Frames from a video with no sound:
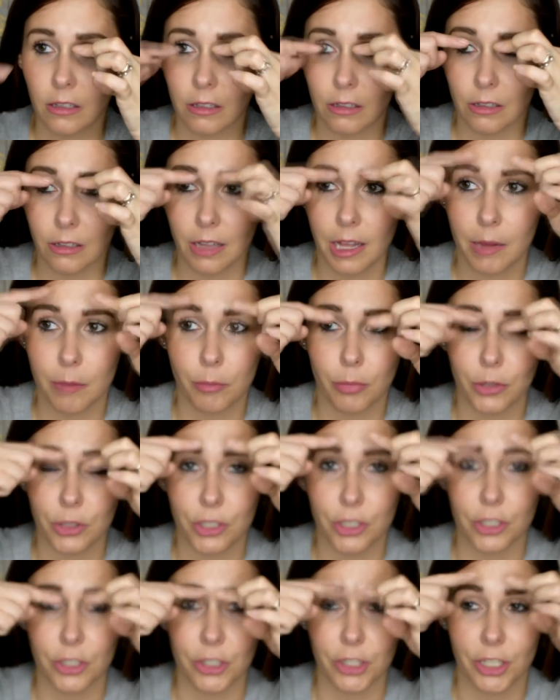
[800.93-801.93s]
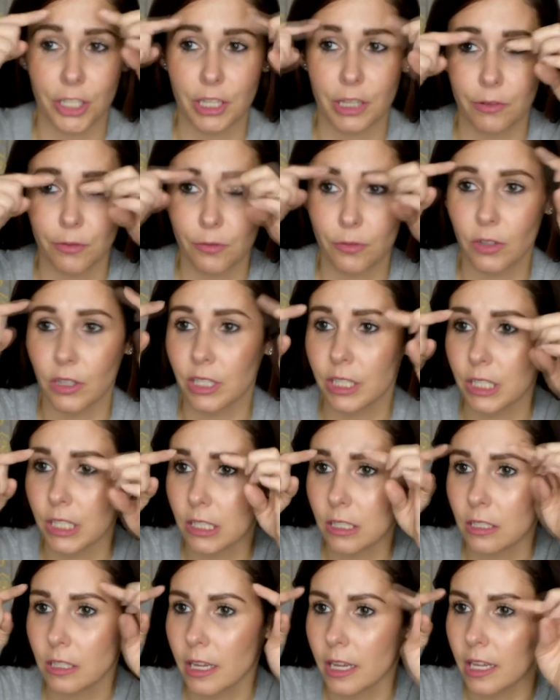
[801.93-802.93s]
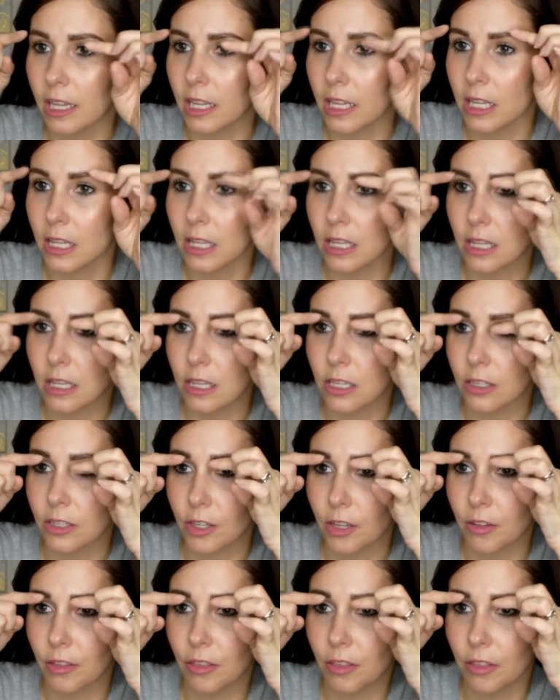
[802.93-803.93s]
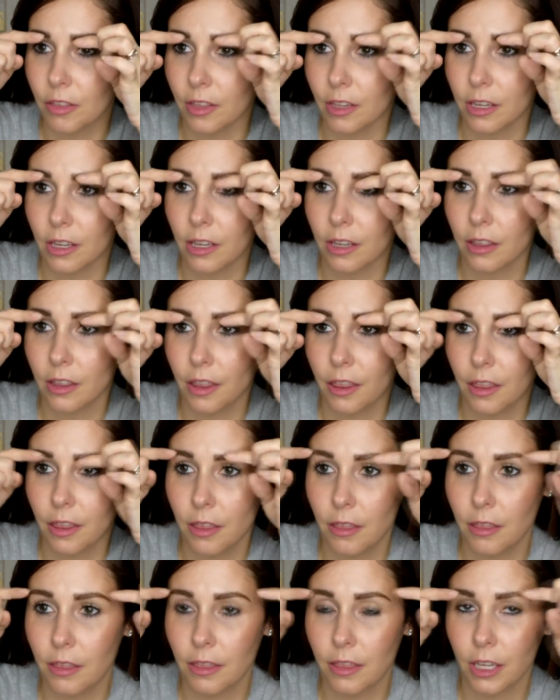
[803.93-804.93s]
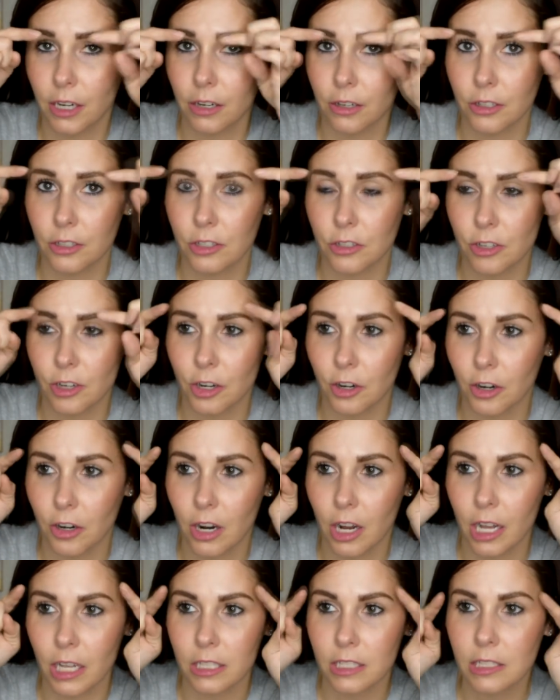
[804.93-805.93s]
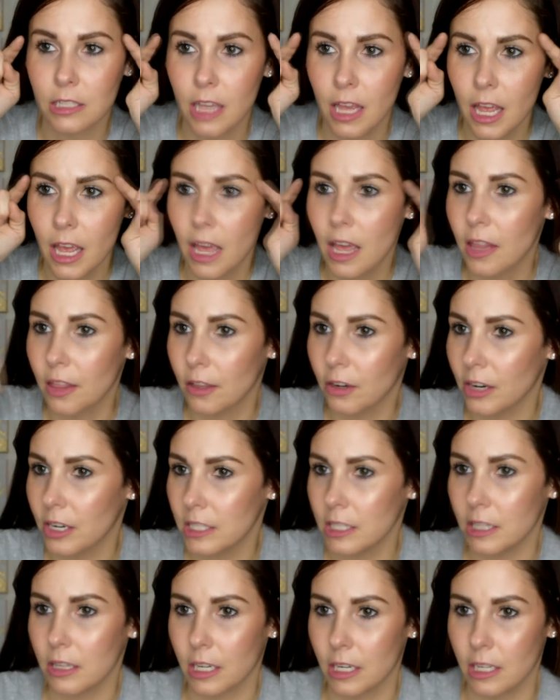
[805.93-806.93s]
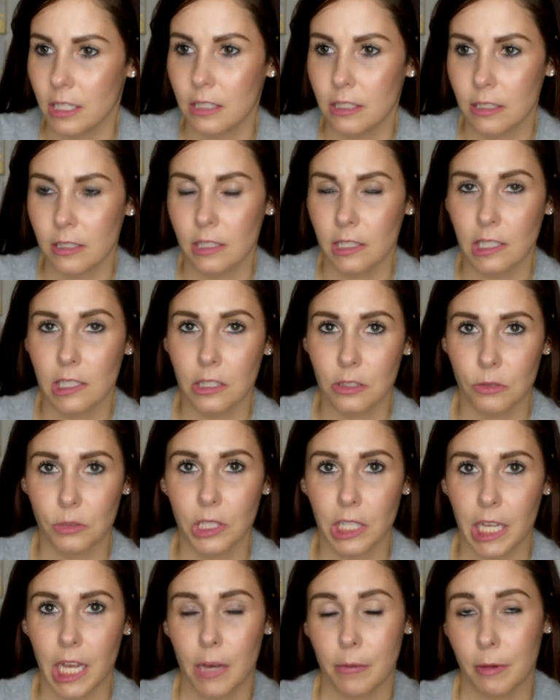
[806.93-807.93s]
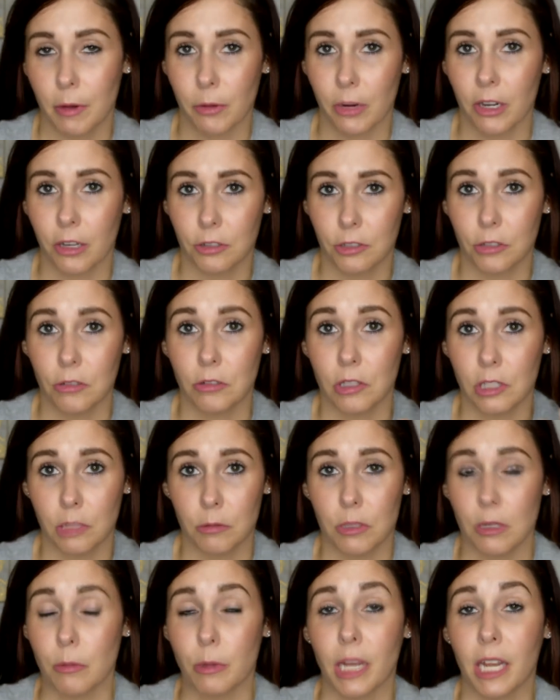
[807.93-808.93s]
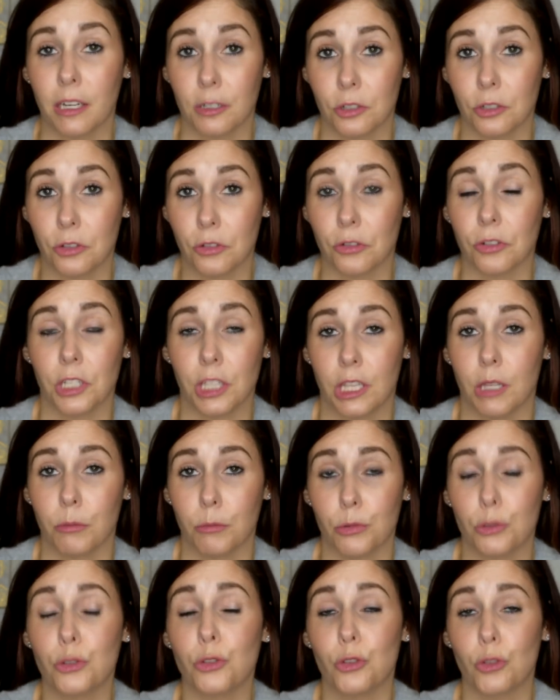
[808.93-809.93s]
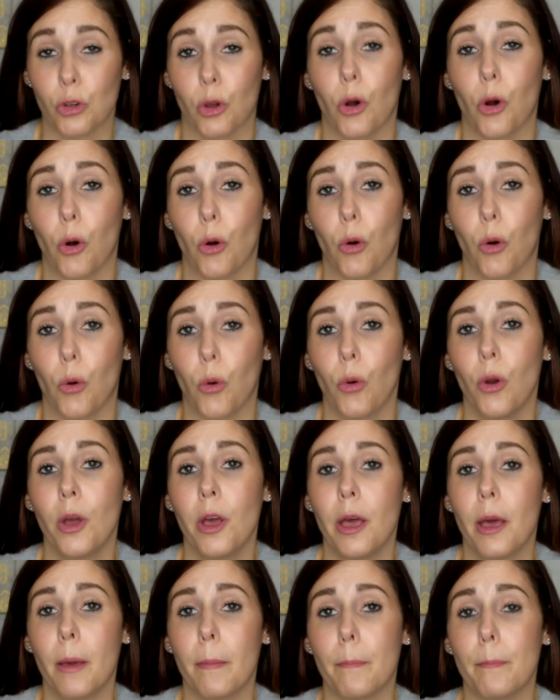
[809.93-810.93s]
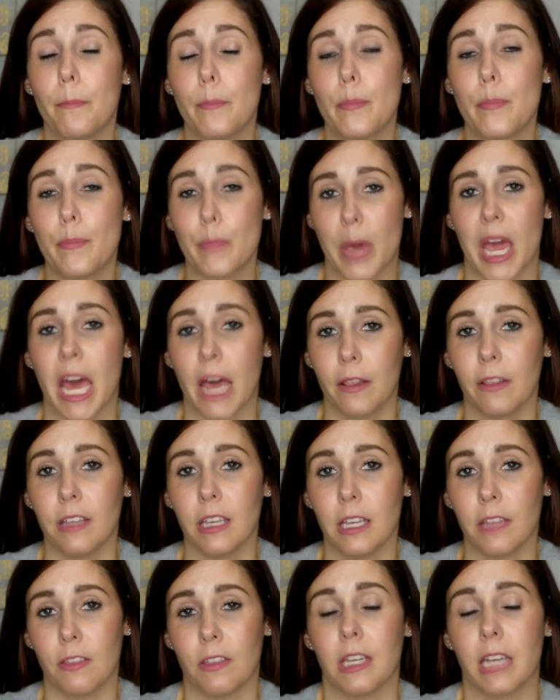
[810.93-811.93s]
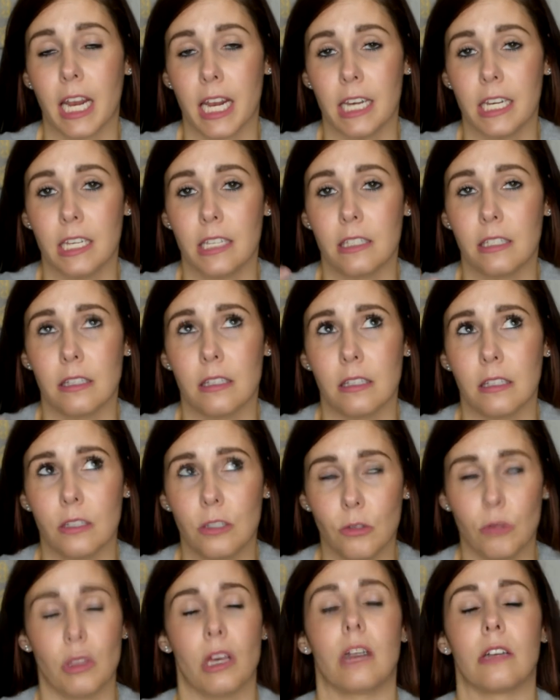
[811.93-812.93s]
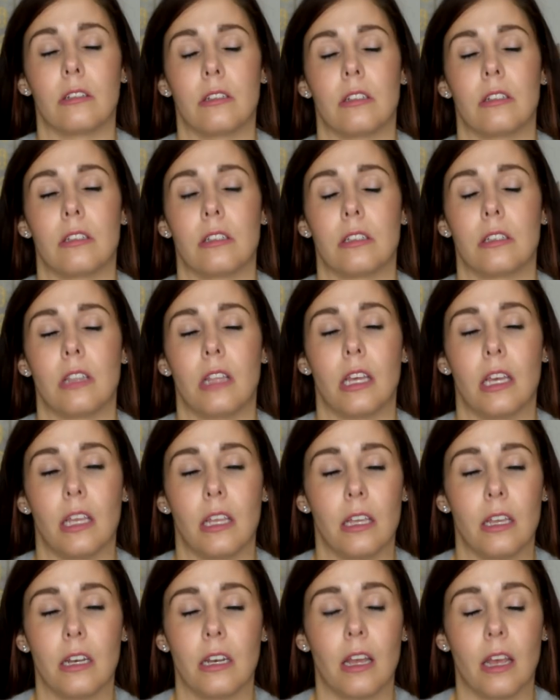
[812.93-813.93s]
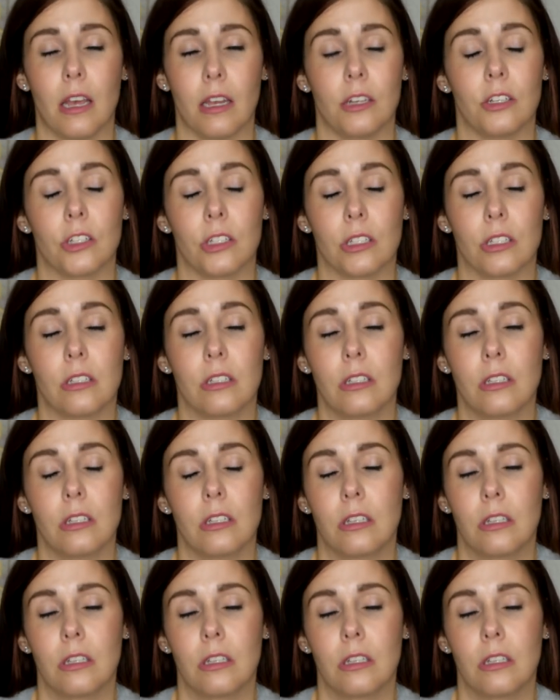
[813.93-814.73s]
They're a lot bushier at the front, and they're, like, thicker straight across. The crazy thing is this is really how my brows used to be, but I destroyed them so badly in the 90s and 2000s that I don't